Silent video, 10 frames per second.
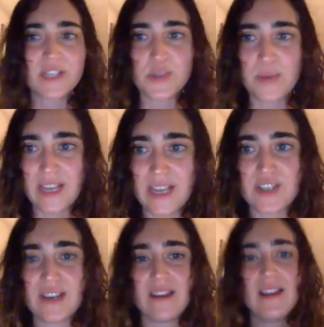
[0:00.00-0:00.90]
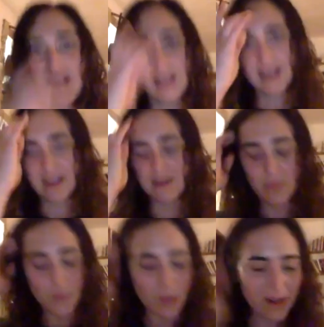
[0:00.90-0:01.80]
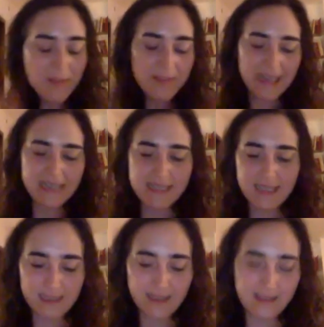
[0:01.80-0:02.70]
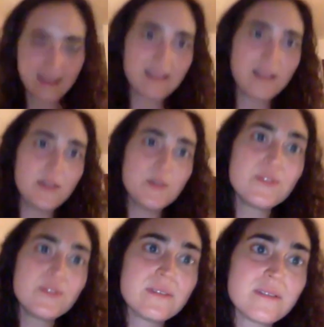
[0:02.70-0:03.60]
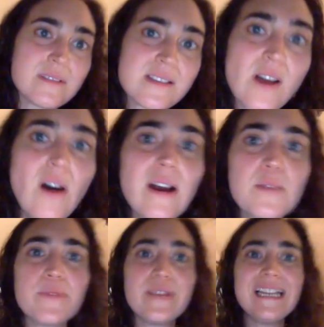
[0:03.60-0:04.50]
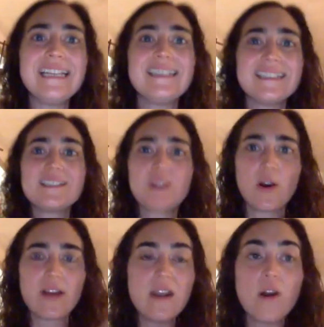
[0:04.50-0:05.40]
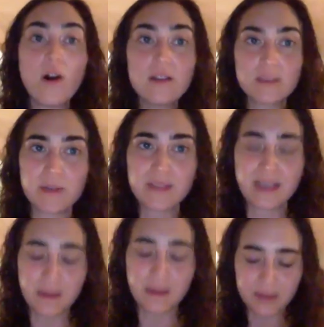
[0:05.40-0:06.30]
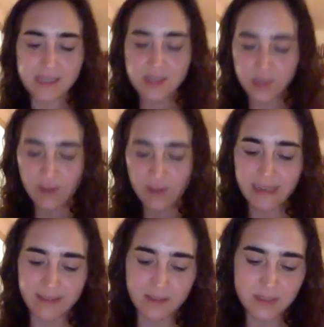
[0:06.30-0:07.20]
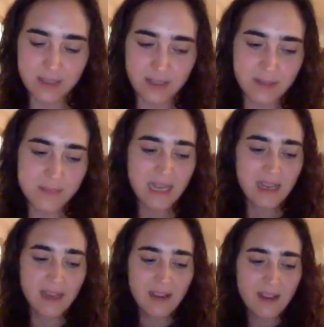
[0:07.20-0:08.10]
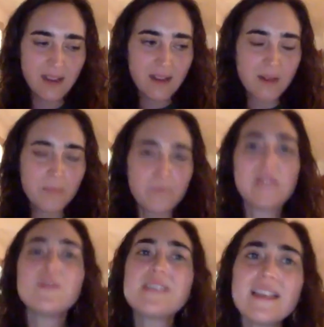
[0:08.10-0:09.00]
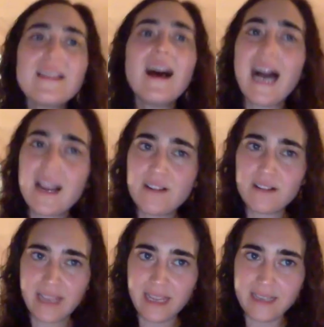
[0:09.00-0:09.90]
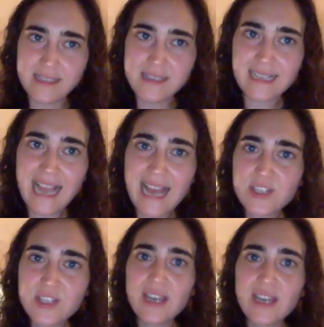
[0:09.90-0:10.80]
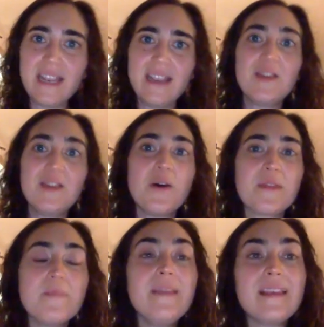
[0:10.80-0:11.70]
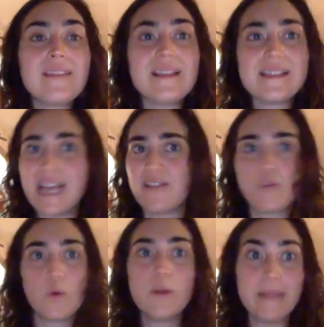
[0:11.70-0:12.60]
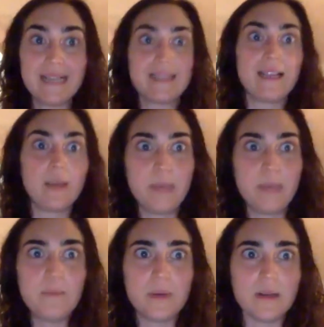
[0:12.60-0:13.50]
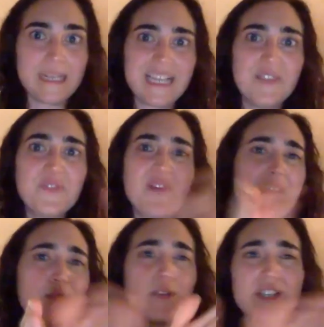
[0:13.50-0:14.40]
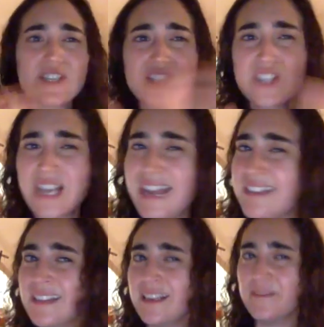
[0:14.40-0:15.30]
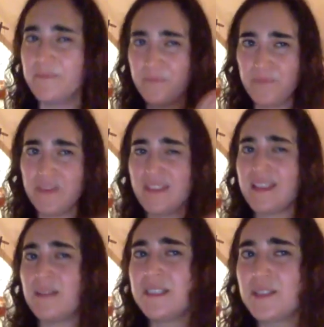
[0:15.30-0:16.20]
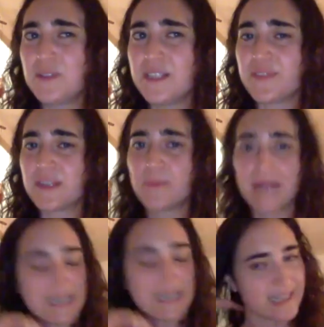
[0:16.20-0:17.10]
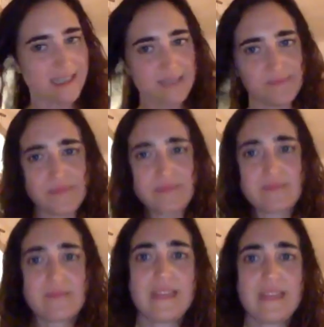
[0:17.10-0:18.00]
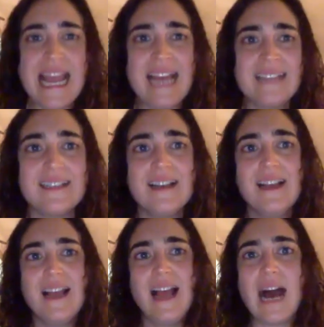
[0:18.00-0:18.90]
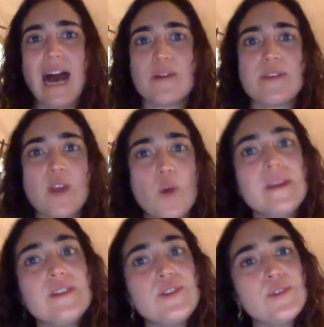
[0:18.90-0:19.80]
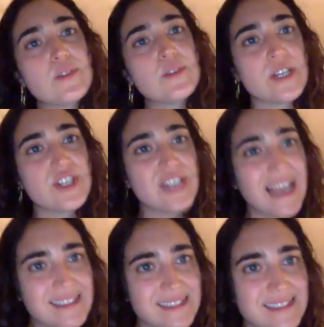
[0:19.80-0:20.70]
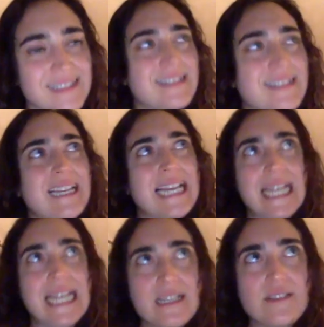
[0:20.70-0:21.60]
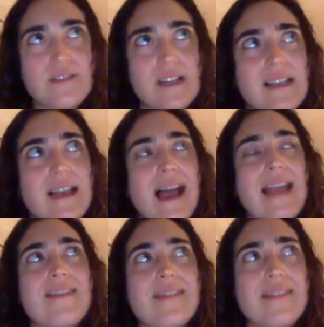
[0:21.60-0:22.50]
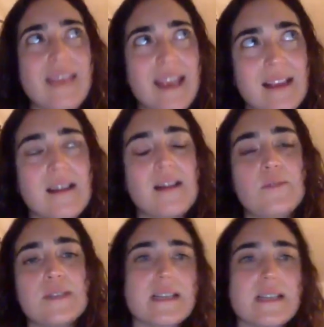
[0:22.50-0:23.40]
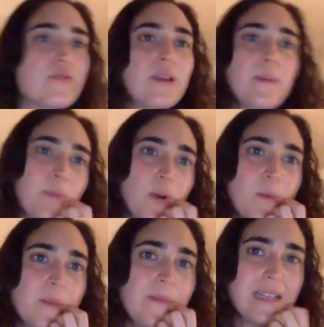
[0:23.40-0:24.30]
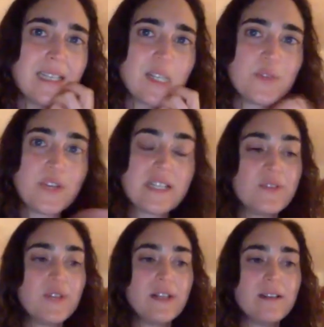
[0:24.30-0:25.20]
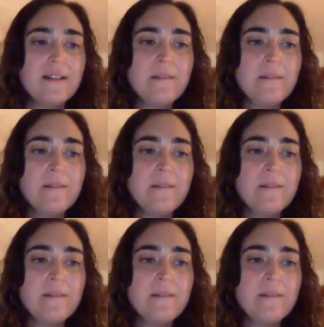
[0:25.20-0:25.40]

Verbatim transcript: education. Um, one of the things that that you saw, and we really didn't talk a lot about the, about the story in those terms, but you see the hierarchies that actually you know the myth is we're building a people but in fact we're just channeling them into different places and how Ethiopian Jews were channeled in Israel, I think, was extremely problematic. First of all,